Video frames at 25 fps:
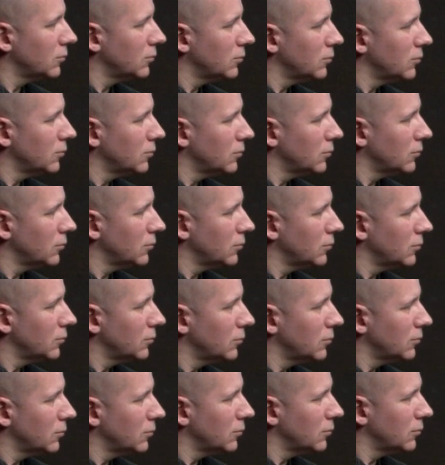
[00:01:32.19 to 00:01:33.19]

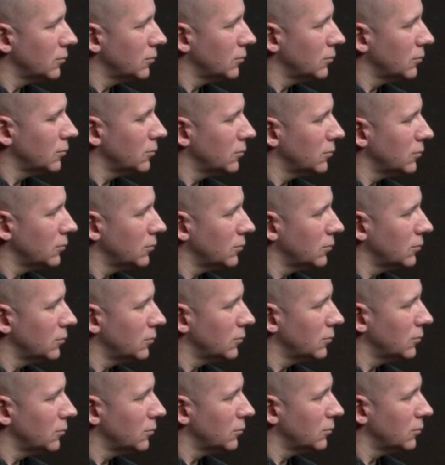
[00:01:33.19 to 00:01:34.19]

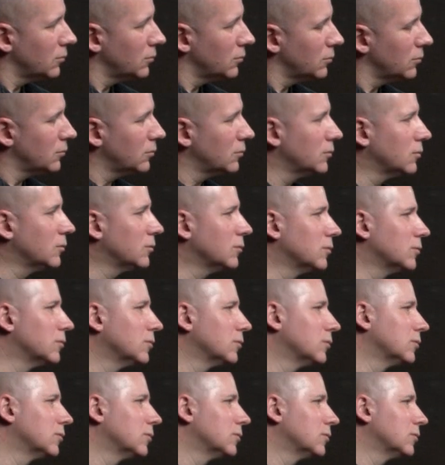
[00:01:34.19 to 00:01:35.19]

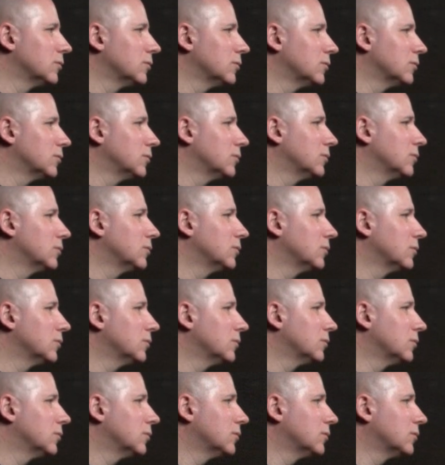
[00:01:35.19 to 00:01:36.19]

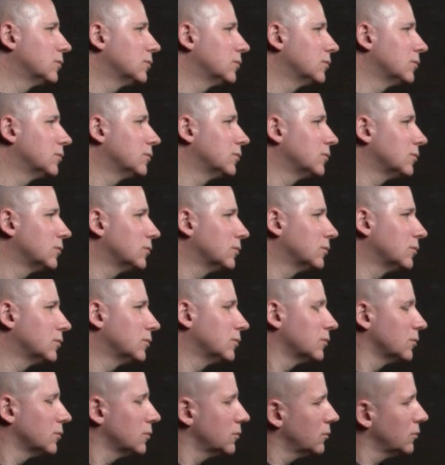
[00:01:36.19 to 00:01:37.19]

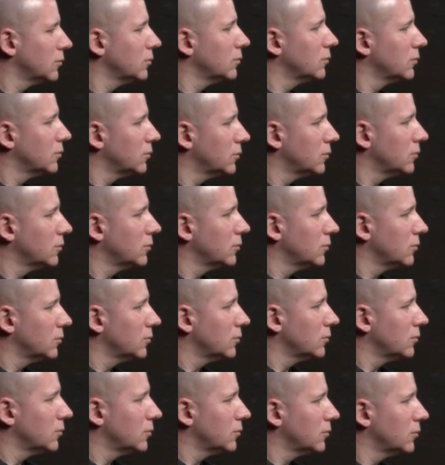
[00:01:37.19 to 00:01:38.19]

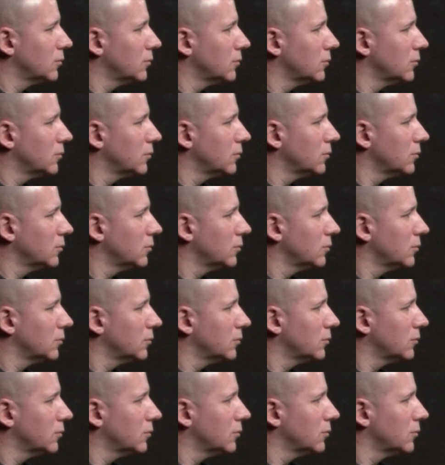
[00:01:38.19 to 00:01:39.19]

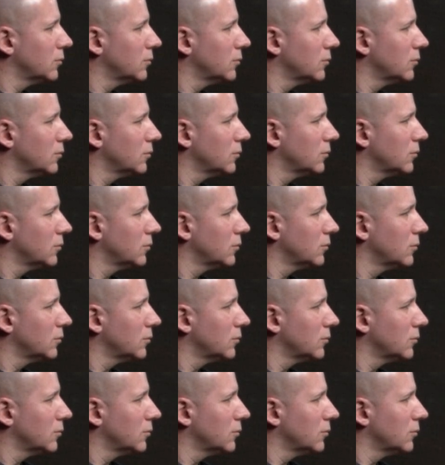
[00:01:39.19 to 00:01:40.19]
[no speech]